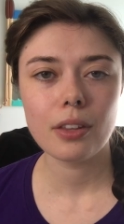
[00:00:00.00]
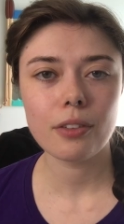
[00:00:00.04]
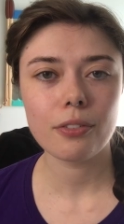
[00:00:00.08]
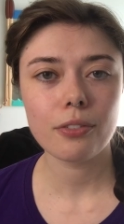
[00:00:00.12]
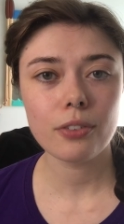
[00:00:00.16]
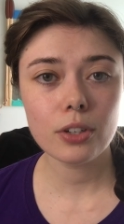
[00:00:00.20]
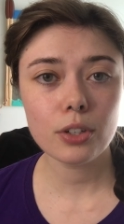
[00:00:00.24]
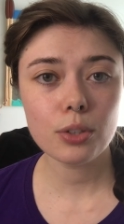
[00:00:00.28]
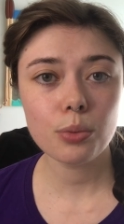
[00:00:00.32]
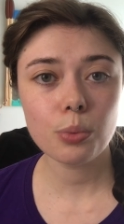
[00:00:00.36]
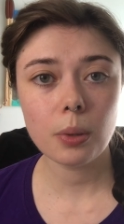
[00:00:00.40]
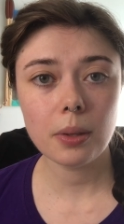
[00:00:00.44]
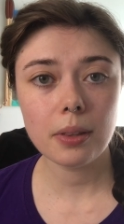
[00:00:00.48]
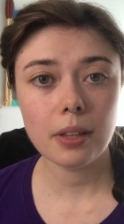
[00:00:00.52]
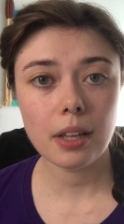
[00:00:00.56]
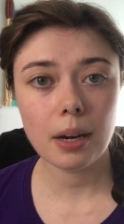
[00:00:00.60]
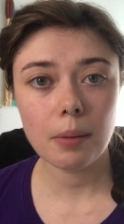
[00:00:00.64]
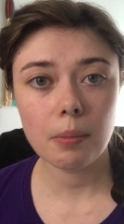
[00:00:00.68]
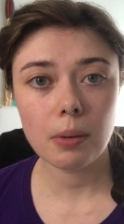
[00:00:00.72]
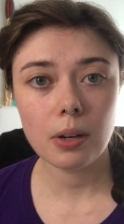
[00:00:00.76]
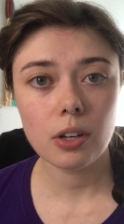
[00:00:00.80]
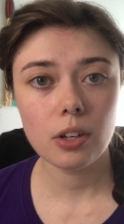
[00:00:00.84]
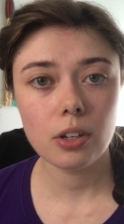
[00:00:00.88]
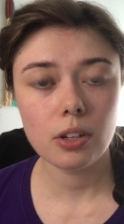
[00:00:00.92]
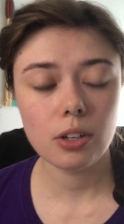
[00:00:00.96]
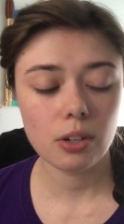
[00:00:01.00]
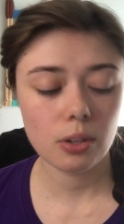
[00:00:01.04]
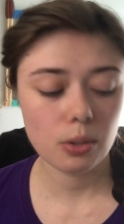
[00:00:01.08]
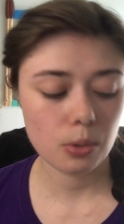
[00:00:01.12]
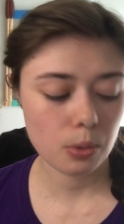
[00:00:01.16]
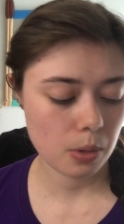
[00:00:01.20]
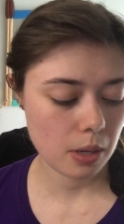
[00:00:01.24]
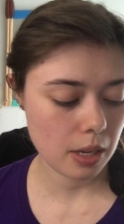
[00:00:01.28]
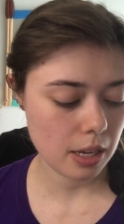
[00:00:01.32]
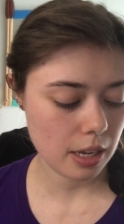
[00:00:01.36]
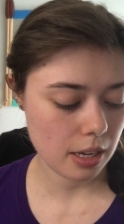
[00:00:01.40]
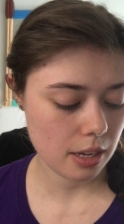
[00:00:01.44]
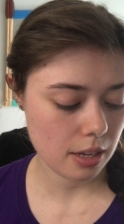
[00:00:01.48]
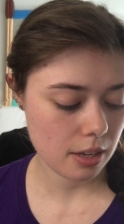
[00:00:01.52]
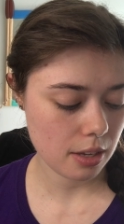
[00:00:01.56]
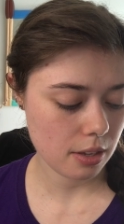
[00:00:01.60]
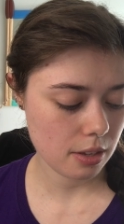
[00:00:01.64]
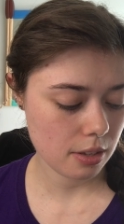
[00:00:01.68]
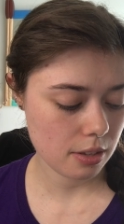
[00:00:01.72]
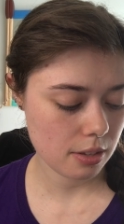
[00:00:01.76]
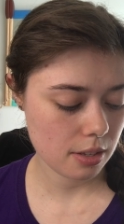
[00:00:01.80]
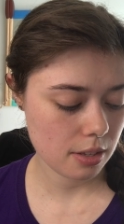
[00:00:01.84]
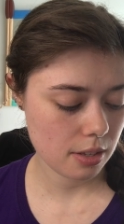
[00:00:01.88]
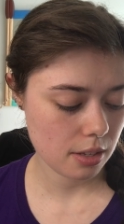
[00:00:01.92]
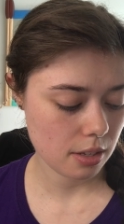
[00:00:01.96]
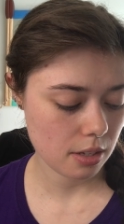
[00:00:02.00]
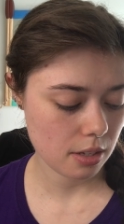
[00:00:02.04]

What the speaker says: The first one that I'm going to do is